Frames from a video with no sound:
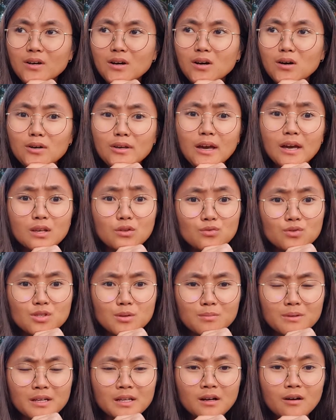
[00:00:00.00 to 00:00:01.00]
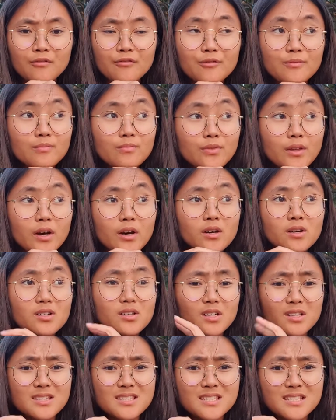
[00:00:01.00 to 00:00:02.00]
Oh yeah, it was some kind of
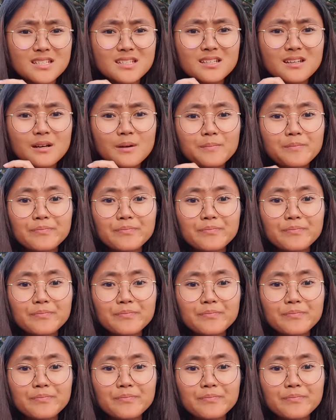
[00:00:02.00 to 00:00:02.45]
canteen.